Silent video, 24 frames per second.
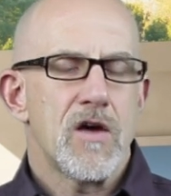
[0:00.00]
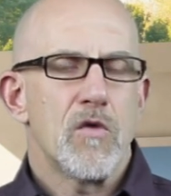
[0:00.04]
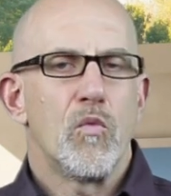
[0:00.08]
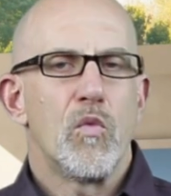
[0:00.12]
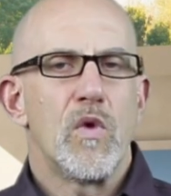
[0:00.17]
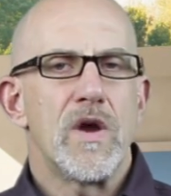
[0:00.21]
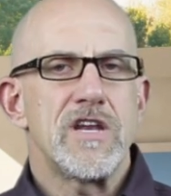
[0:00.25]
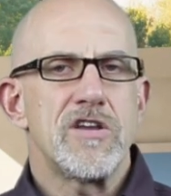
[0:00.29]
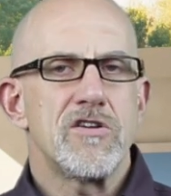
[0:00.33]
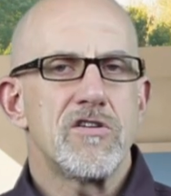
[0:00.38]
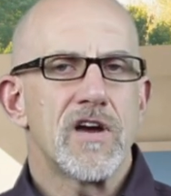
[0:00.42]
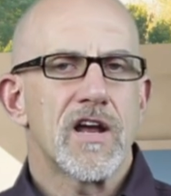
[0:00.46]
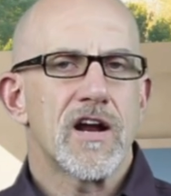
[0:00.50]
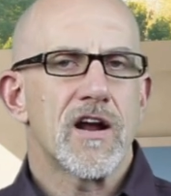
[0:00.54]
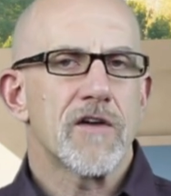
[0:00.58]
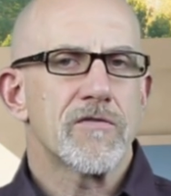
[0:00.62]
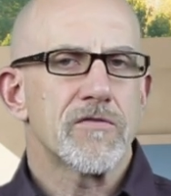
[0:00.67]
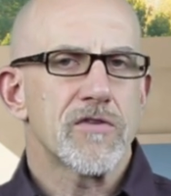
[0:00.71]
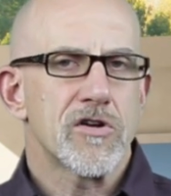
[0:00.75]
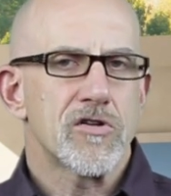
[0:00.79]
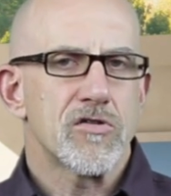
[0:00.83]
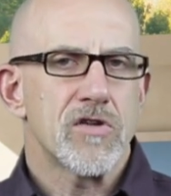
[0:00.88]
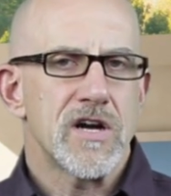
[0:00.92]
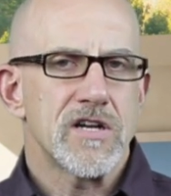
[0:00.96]
When you get off
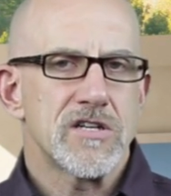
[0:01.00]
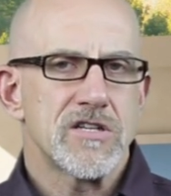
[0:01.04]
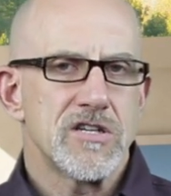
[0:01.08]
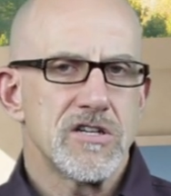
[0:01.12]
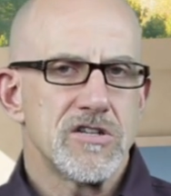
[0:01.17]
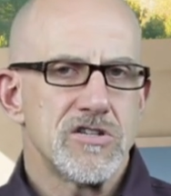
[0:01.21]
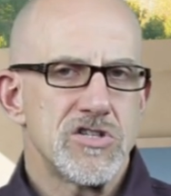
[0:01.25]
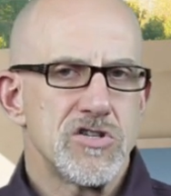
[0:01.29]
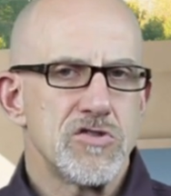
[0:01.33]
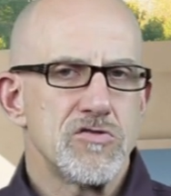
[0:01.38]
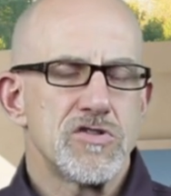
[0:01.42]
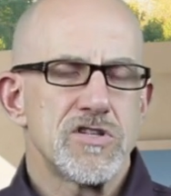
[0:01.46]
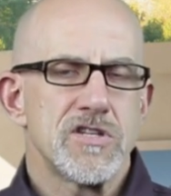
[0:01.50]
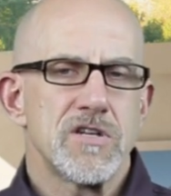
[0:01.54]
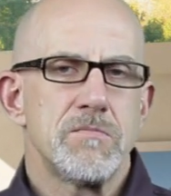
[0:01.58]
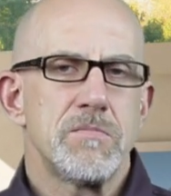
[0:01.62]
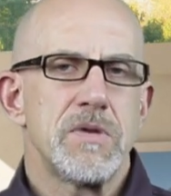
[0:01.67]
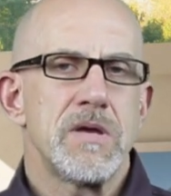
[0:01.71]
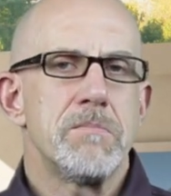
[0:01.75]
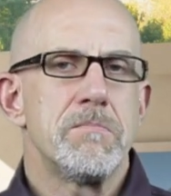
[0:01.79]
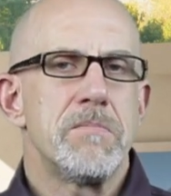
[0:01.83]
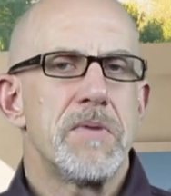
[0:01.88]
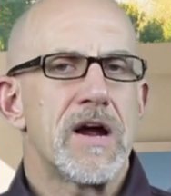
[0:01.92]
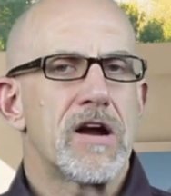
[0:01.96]
the crutches, you should
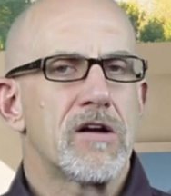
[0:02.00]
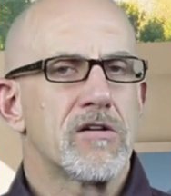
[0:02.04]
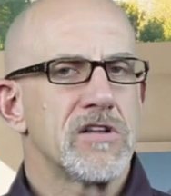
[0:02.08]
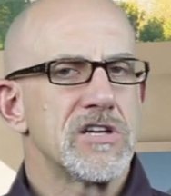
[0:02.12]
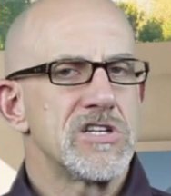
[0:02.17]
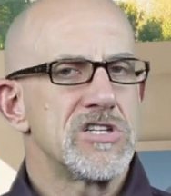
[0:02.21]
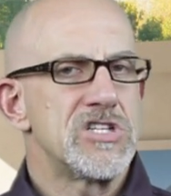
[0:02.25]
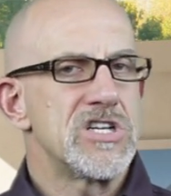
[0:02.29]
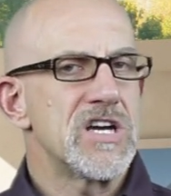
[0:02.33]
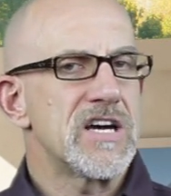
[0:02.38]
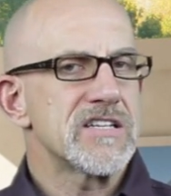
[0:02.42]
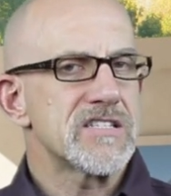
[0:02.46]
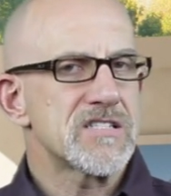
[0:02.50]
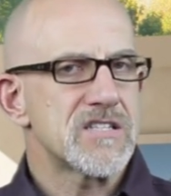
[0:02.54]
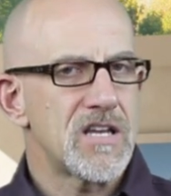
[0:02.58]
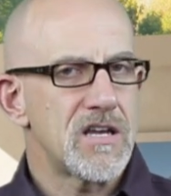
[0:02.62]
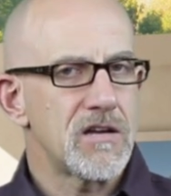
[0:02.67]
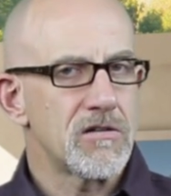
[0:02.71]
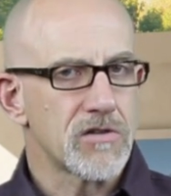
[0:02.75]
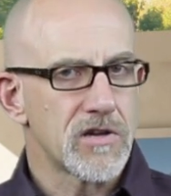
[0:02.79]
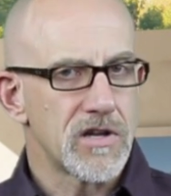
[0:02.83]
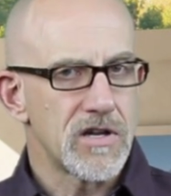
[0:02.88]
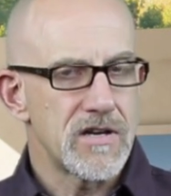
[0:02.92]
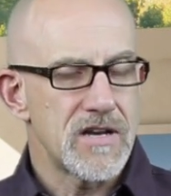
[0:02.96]
be barely just
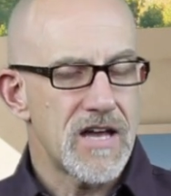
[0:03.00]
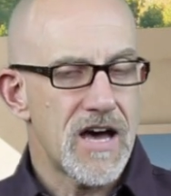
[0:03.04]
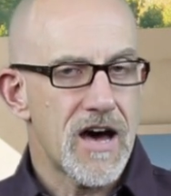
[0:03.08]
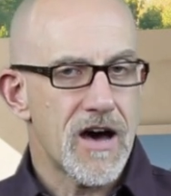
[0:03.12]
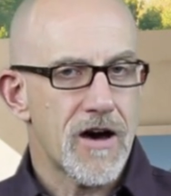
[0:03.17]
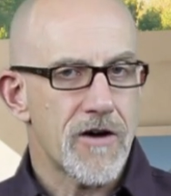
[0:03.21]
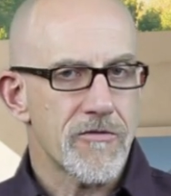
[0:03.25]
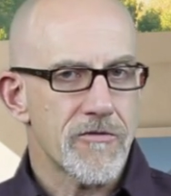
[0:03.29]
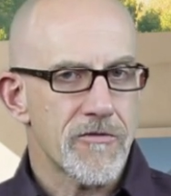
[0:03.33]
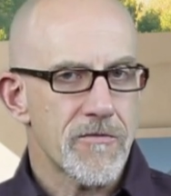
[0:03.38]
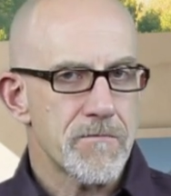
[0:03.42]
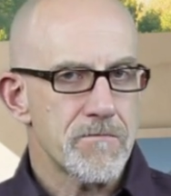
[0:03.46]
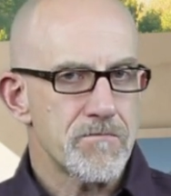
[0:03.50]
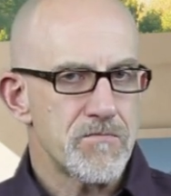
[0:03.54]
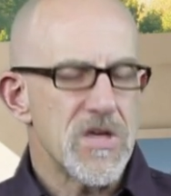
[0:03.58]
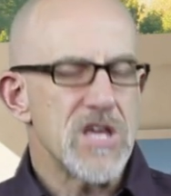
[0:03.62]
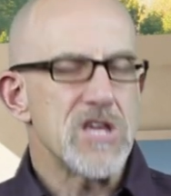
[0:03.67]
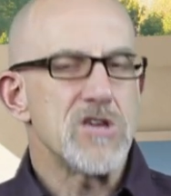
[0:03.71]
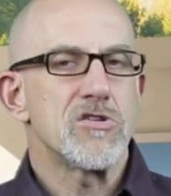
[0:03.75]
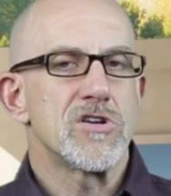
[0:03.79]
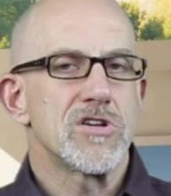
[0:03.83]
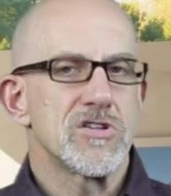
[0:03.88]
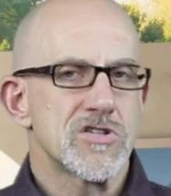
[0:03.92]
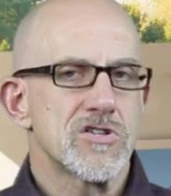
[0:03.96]
healed enough that
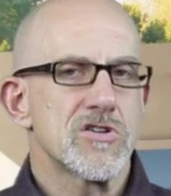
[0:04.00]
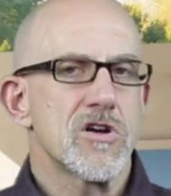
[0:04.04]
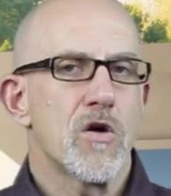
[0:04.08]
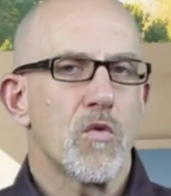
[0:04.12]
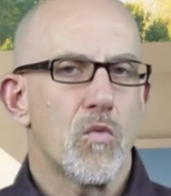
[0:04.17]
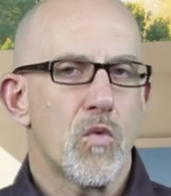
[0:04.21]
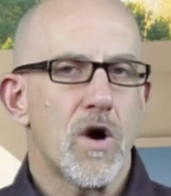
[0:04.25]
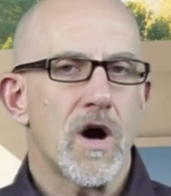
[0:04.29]
you can start